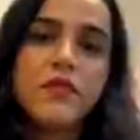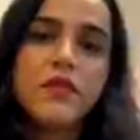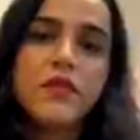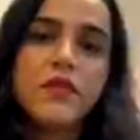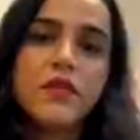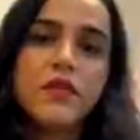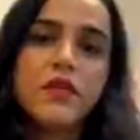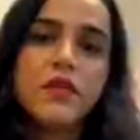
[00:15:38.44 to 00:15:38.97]

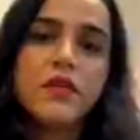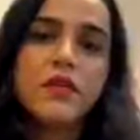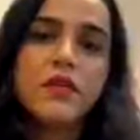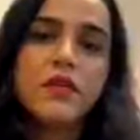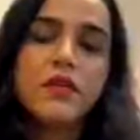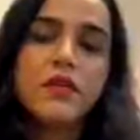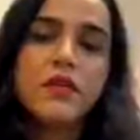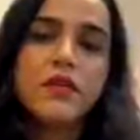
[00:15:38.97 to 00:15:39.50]

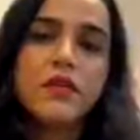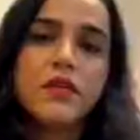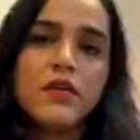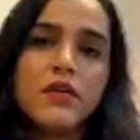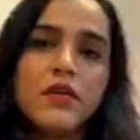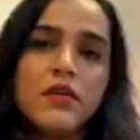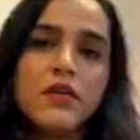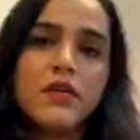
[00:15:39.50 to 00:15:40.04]

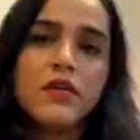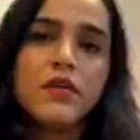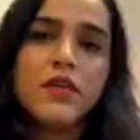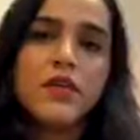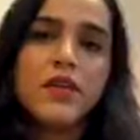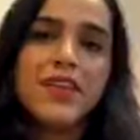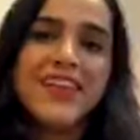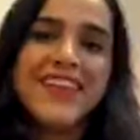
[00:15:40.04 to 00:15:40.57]

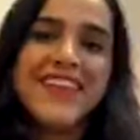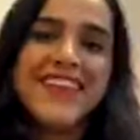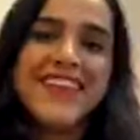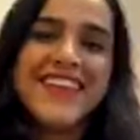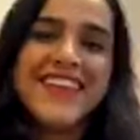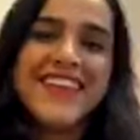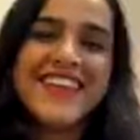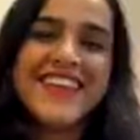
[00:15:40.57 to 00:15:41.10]

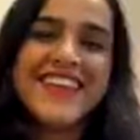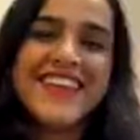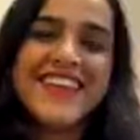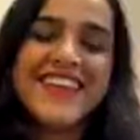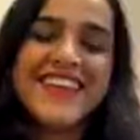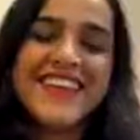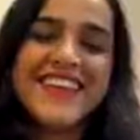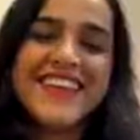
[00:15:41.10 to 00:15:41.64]

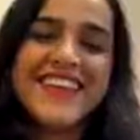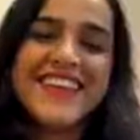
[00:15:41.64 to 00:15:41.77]
This person isn't speaking.